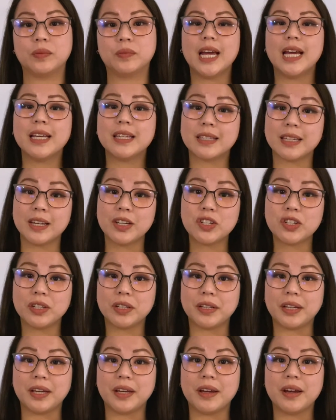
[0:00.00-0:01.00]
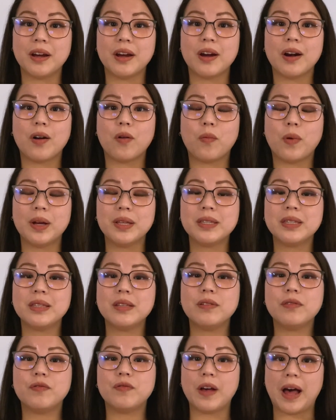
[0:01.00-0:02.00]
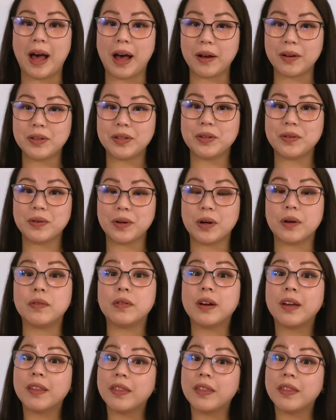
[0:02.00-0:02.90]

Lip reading: Essentially, once the value of